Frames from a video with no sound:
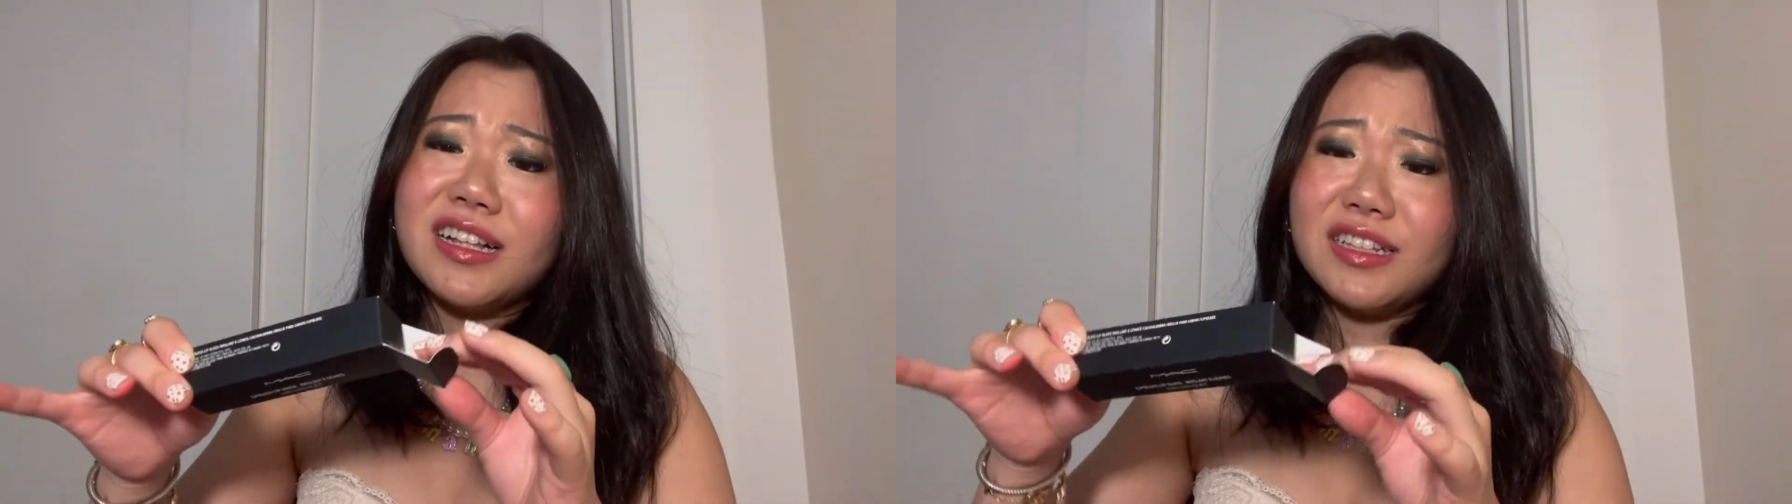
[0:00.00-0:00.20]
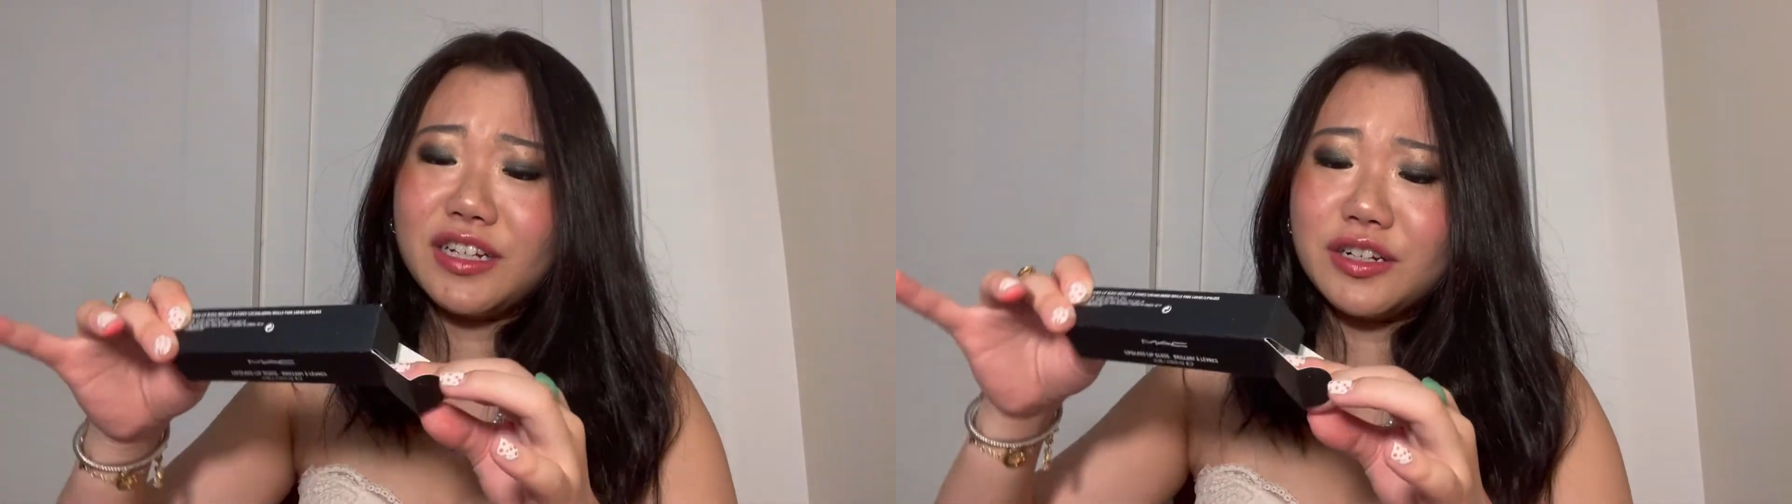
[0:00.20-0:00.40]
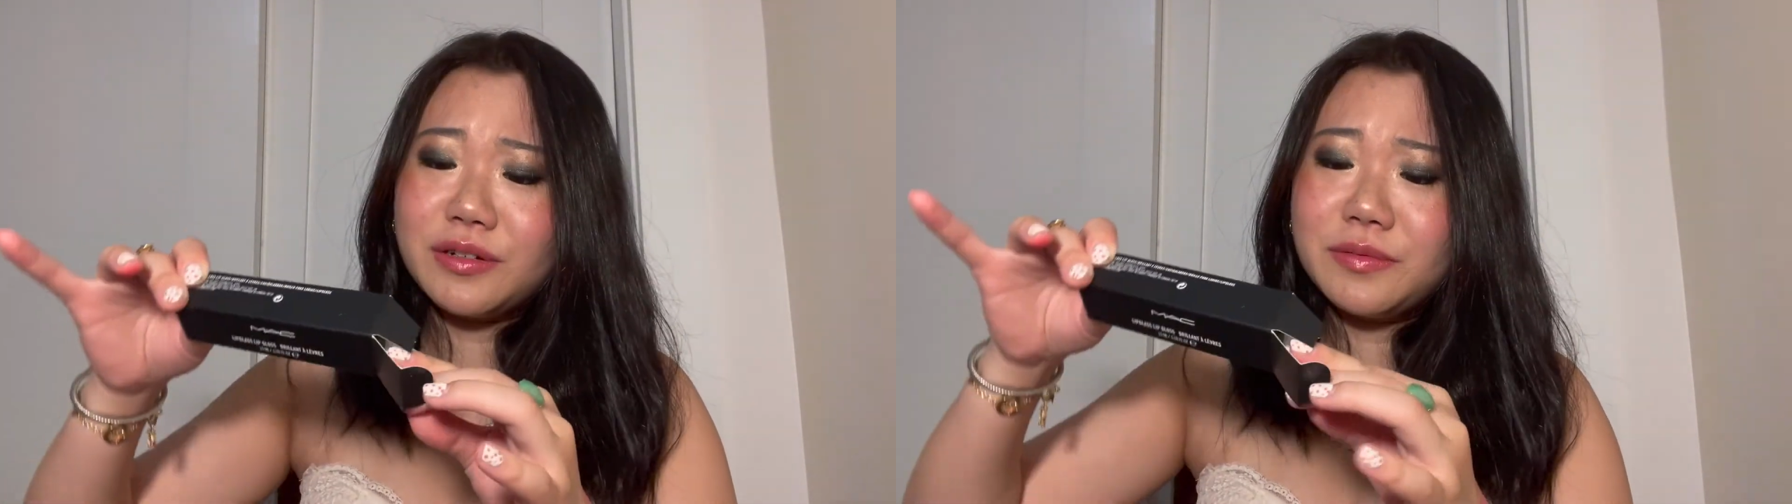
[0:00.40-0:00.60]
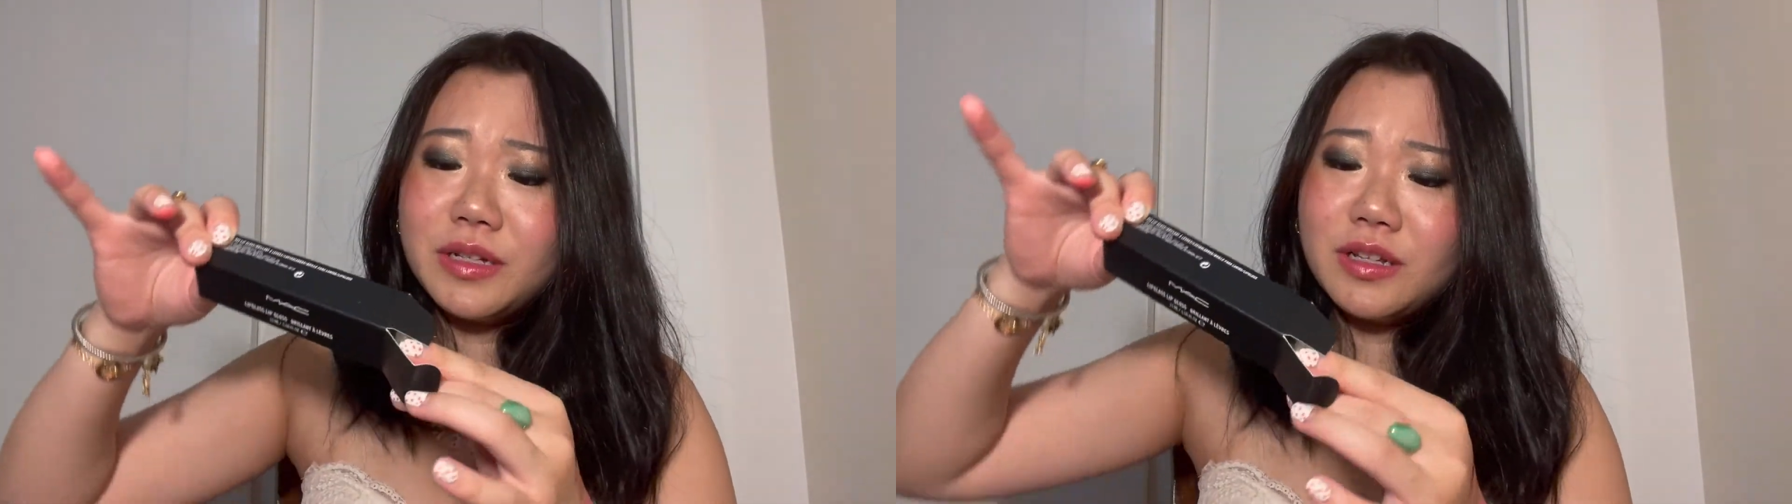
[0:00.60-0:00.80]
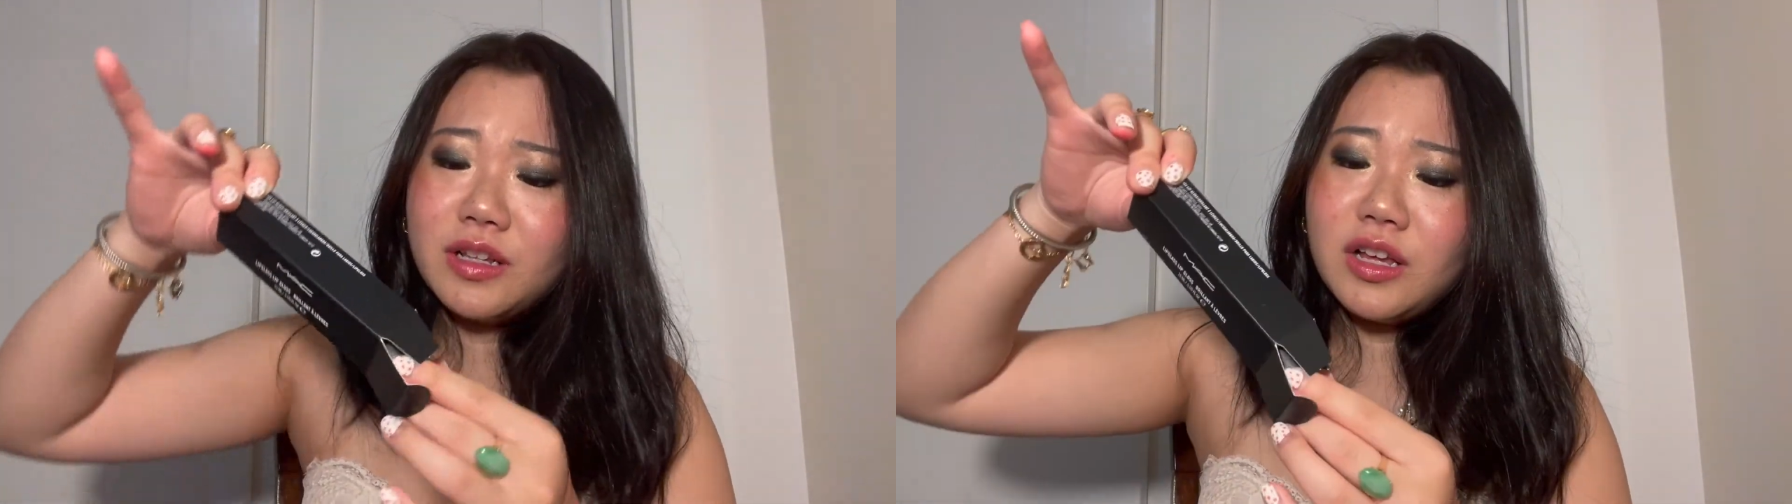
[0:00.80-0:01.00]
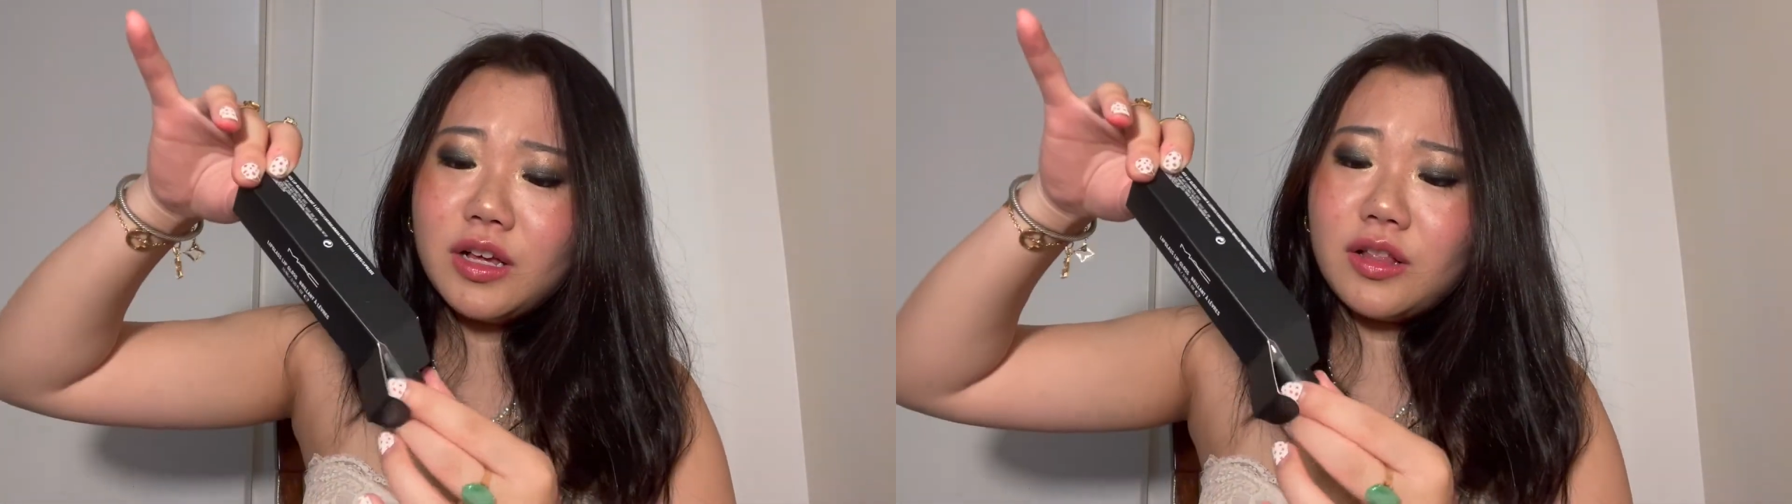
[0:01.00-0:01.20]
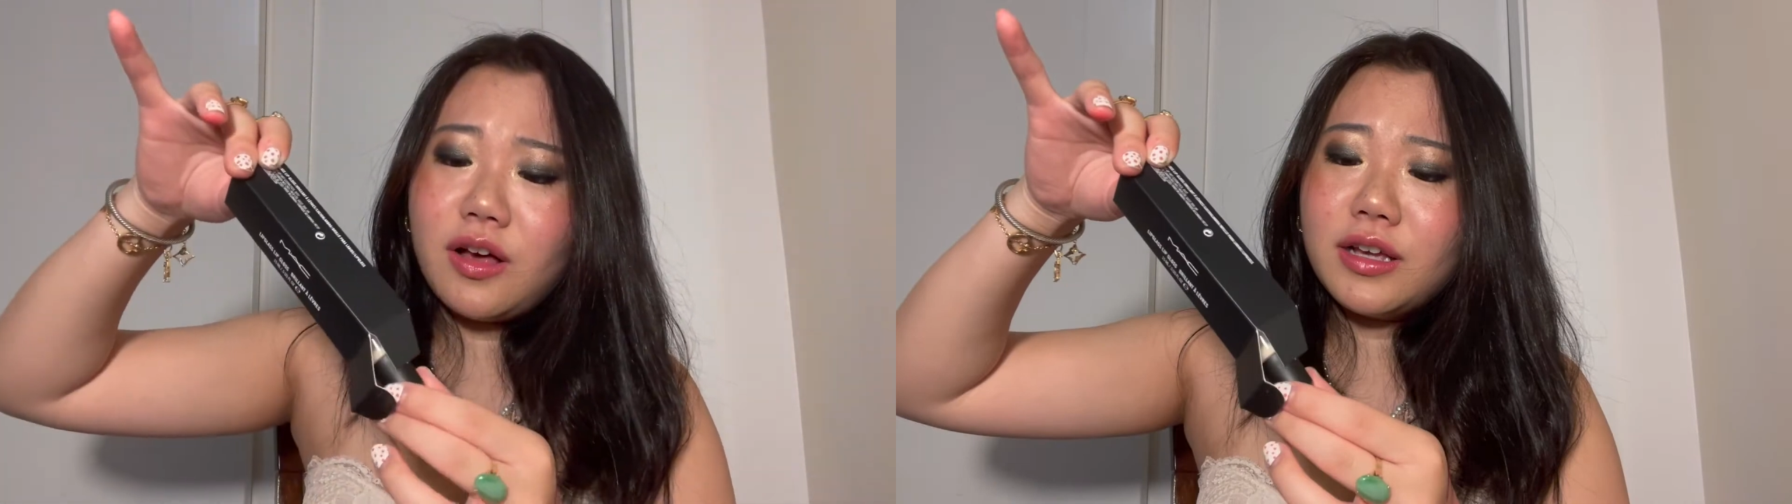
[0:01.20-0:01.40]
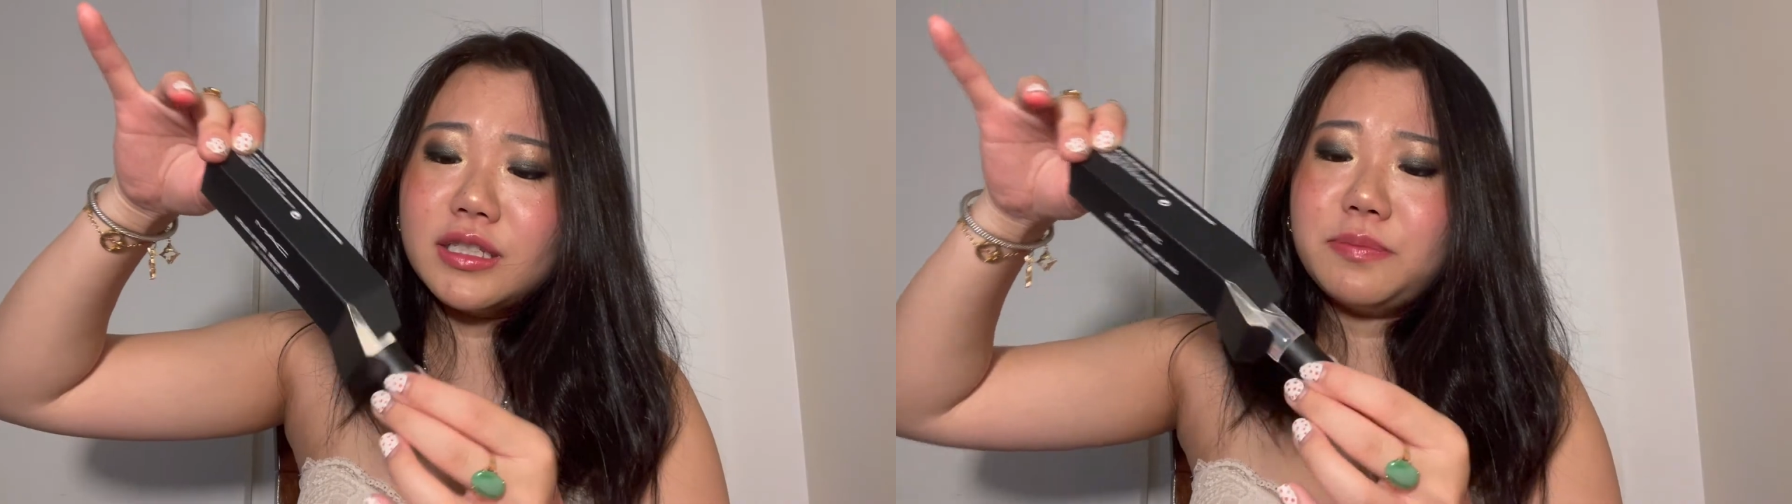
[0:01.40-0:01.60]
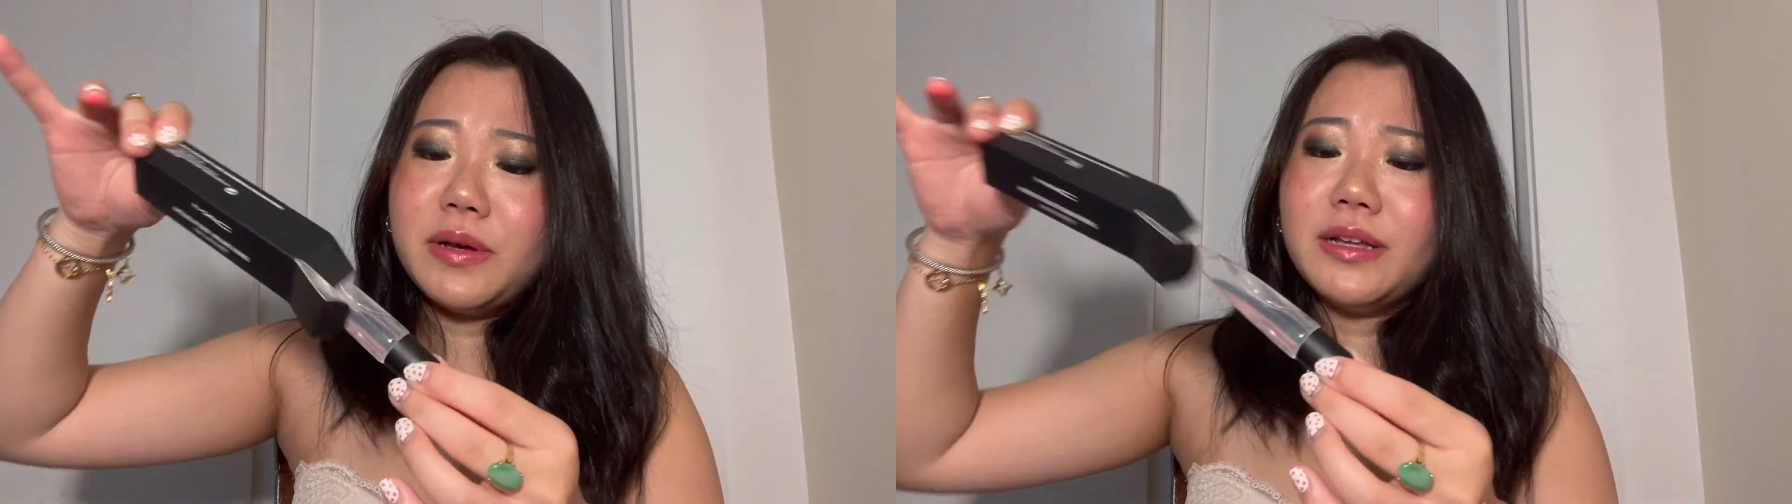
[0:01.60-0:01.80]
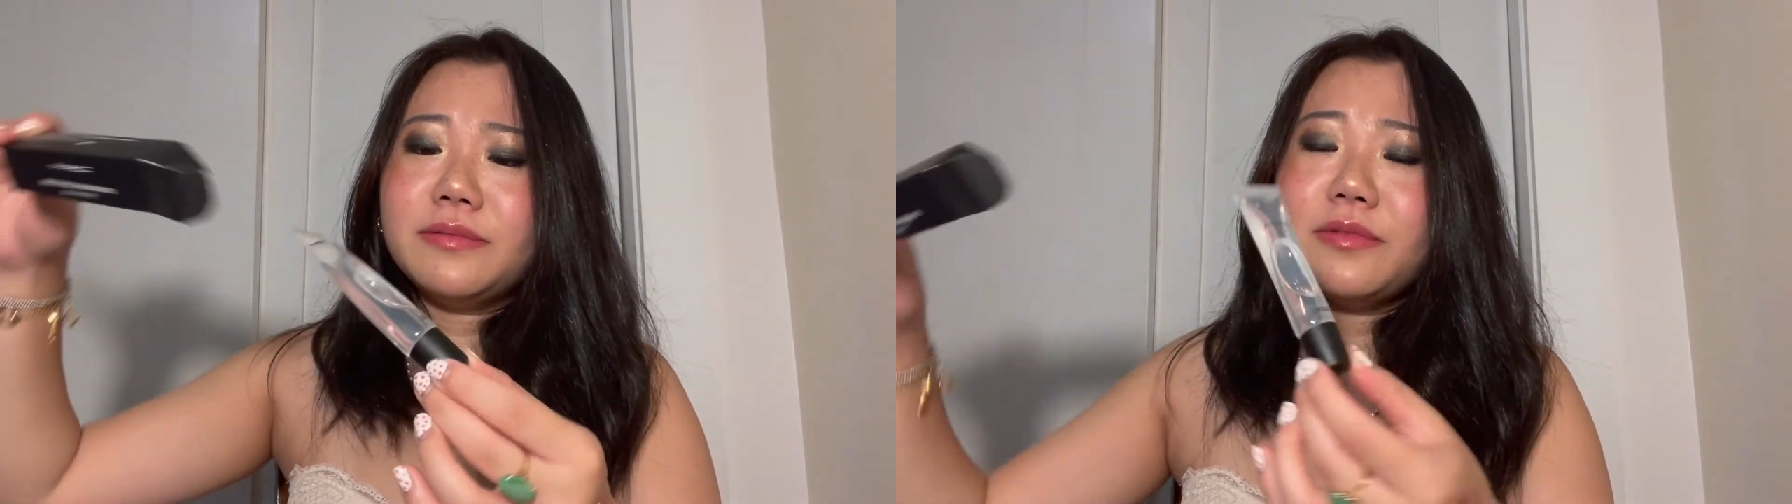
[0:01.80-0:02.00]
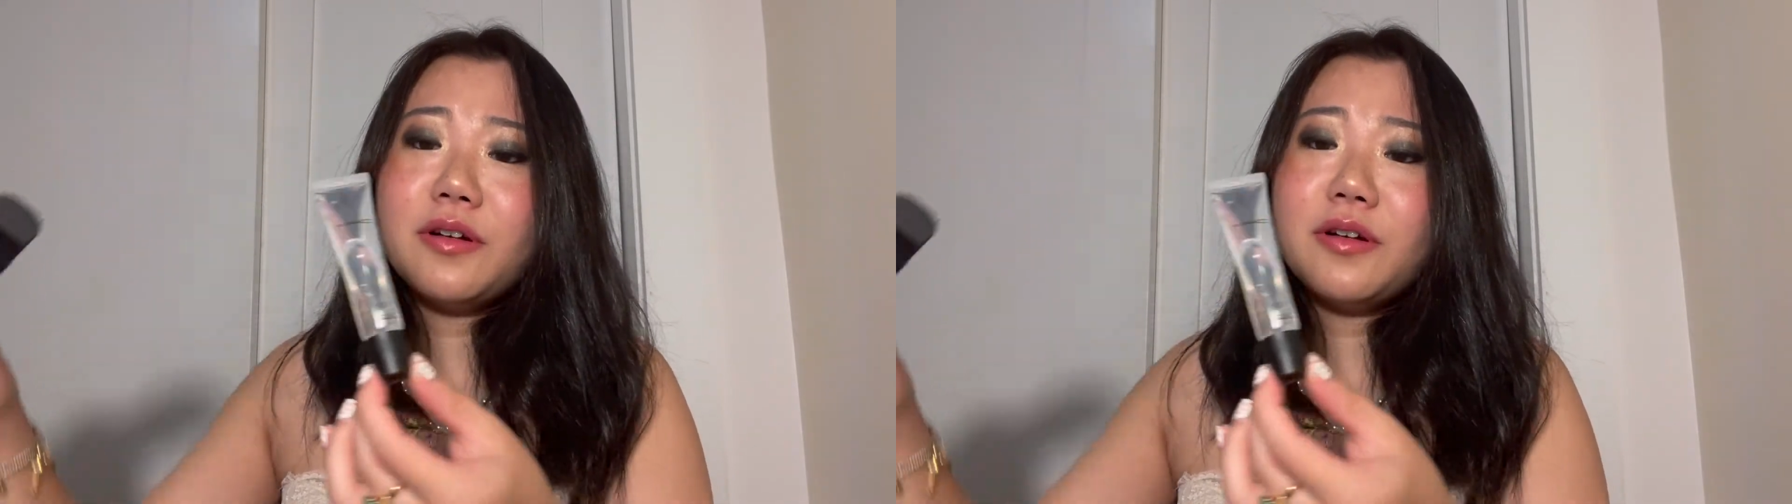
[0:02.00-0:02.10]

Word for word: clear gloss but